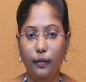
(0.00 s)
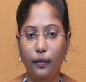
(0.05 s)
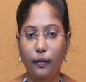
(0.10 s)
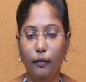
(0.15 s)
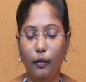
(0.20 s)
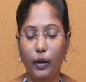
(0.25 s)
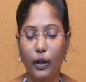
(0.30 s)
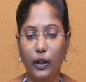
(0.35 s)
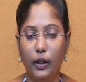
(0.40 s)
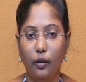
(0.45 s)

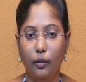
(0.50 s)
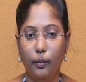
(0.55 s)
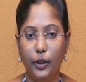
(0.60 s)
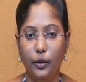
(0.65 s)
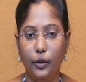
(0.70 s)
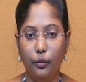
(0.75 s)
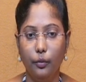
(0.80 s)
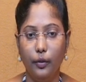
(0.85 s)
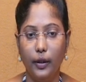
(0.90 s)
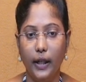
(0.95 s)
1,
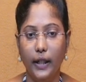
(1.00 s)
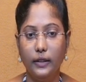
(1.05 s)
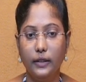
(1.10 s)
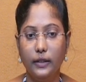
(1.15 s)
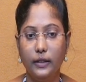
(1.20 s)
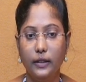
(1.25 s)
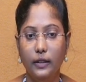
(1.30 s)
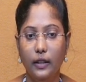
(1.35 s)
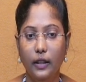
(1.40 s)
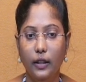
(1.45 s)
2, right.
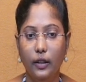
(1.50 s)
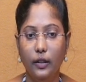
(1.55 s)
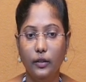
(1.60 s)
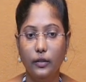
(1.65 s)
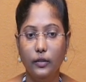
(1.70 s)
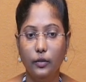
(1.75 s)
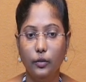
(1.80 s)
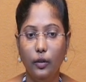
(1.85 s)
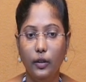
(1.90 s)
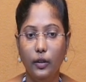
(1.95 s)

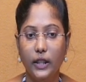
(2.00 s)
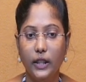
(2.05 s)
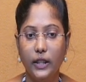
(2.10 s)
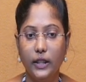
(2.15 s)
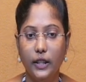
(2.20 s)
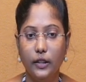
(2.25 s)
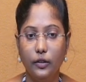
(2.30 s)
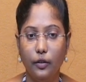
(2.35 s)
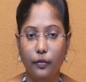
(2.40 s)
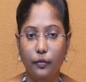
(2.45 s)
So
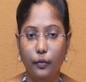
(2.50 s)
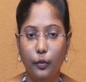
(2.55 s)
distance of